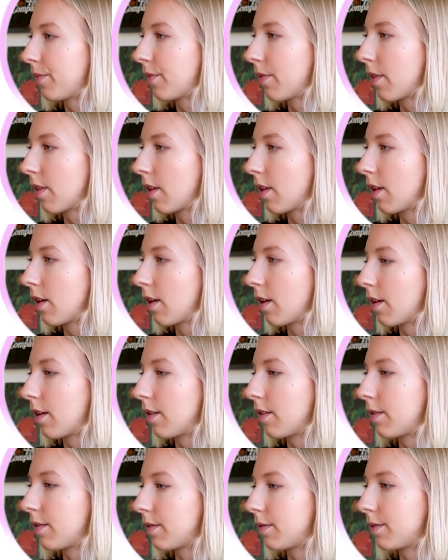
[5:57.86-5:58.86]

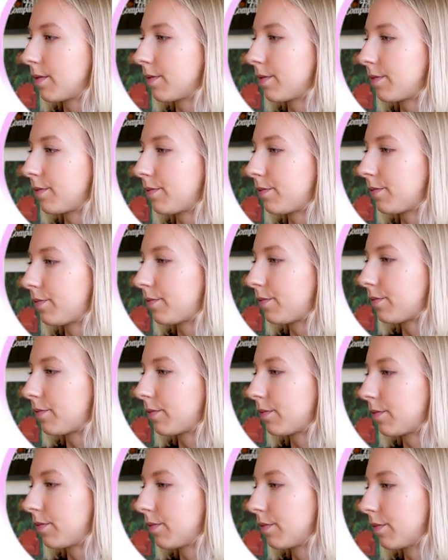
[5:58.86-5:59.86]

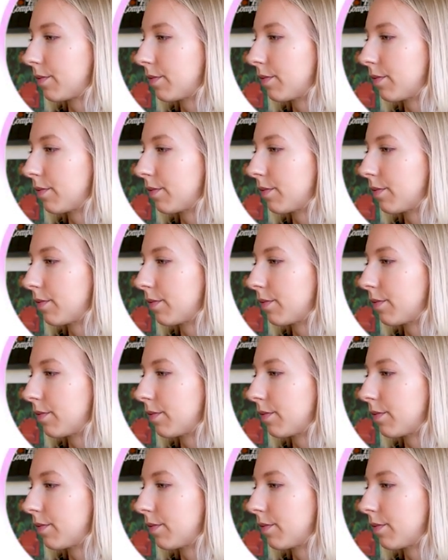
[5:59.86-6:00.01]
(no one is talking)